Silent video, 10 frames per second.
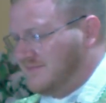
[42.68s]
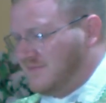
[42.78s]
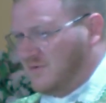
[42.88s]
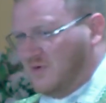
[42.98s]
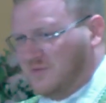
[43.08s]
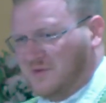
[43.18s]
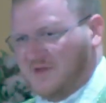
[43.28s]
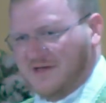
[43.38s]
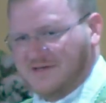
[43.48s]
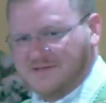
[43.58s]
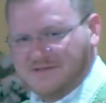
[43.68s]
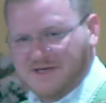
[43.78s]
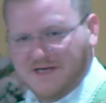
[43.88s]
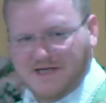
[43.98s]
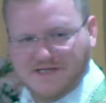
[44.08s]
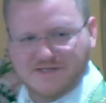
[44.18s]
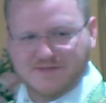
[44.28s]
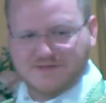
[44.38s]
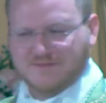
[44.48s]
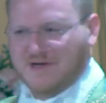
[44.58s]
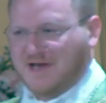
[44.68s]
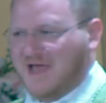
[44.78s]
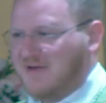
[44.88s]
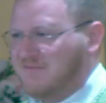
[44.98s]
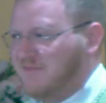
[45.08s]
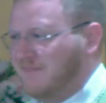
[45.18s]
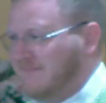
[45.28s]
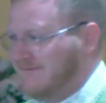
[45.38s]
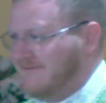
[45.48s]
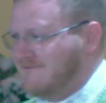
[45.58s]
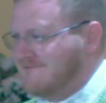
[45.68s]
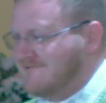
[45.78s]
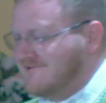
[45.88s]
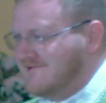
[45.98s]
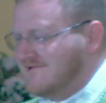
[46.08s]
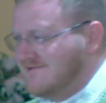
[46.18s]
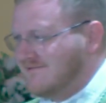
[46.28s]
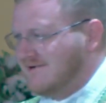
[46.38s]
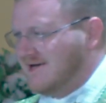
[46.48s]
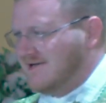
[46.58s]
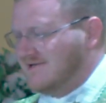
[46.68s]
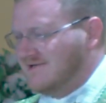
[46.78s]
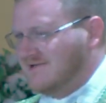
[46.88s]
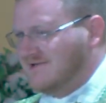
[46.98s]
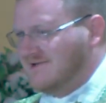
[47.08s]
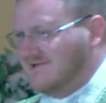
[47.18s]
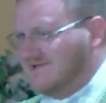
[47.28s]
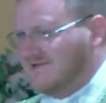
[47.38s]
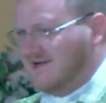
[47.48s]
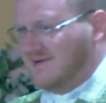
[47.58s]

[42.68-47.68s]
horrible things done against my name. Well, how